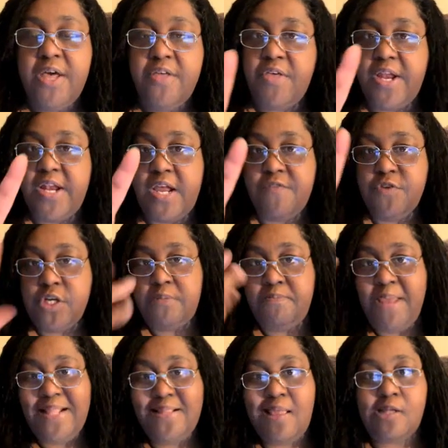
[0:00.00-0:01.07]
they never could
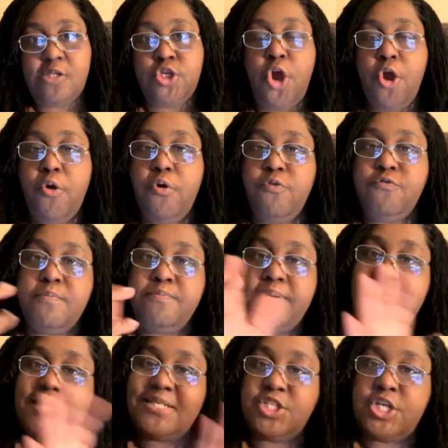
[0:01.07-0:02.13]
make that turn from
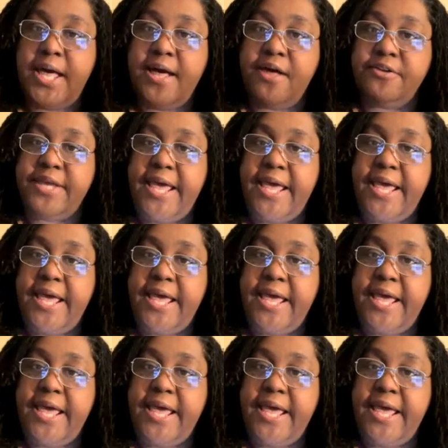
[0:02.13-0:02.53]
being a child